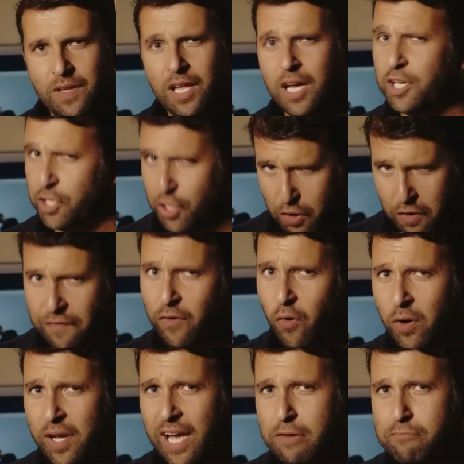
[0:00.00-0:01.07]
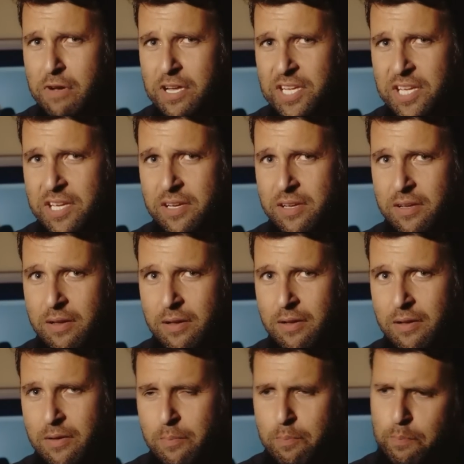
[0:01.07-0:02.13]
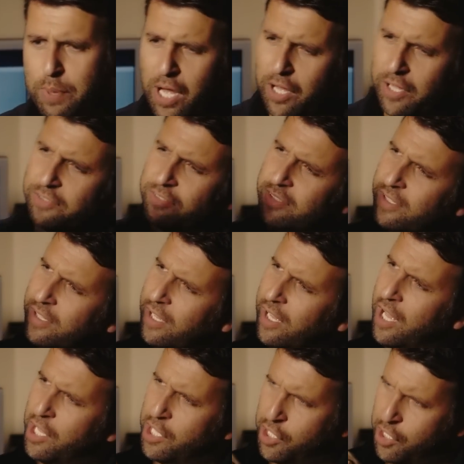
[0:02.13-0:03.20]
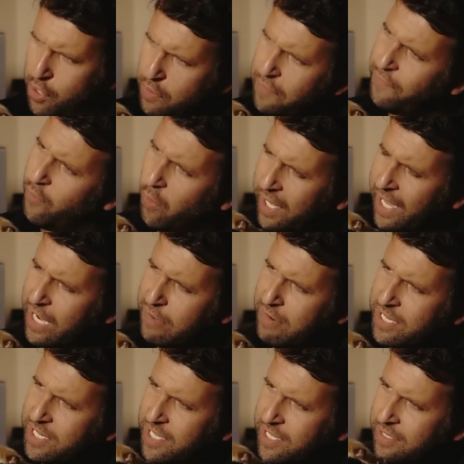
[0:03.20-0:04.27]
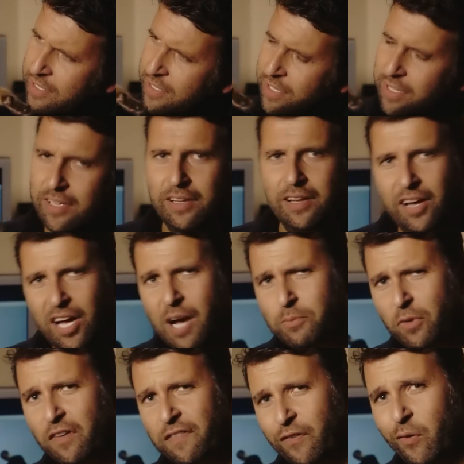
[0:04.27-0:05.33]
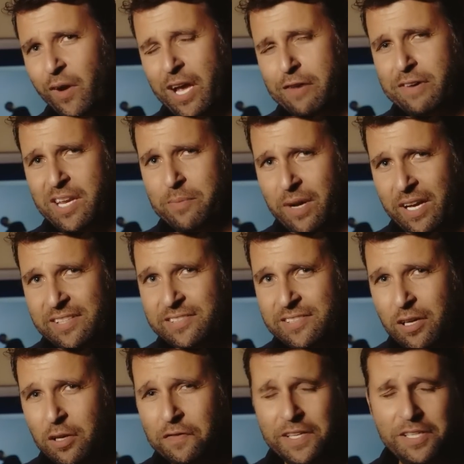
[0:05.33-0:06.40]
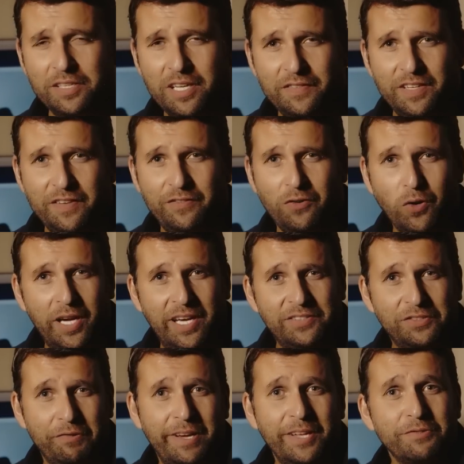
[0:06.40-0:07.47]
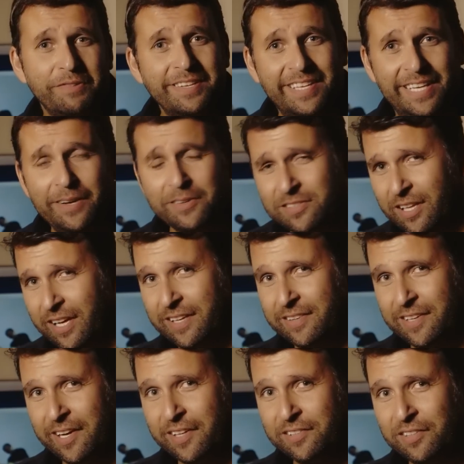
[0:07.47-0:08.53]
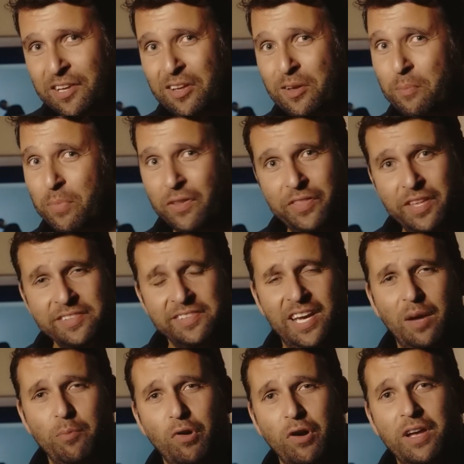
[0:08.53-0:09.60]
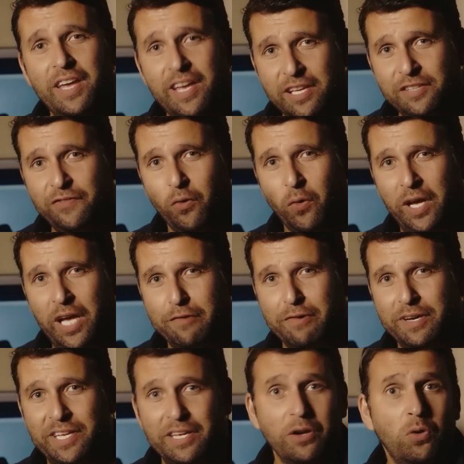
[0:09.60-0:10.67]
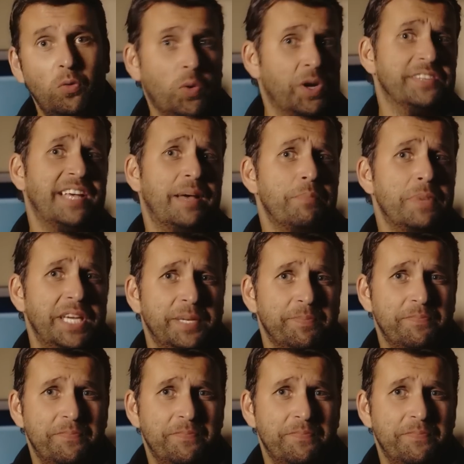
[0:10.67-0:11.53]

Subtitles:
Are you 4K ready? Bert, are you 4K ready? I'm not 4K ready myself. I don't have any 4K screens or anything else like that, but this camera is 4K ready. What does that mean?